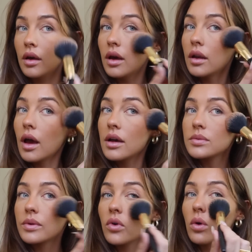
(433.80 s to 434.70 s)
And as
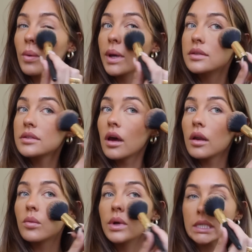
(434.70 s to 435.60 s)
we've always
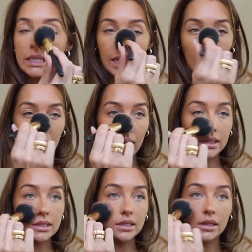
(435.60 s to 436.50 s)
done, we just take
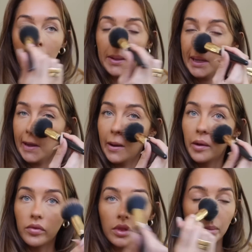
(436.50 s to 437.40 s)
it slightly
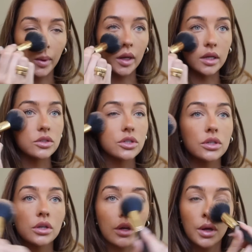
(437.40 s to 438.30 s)
over the bridge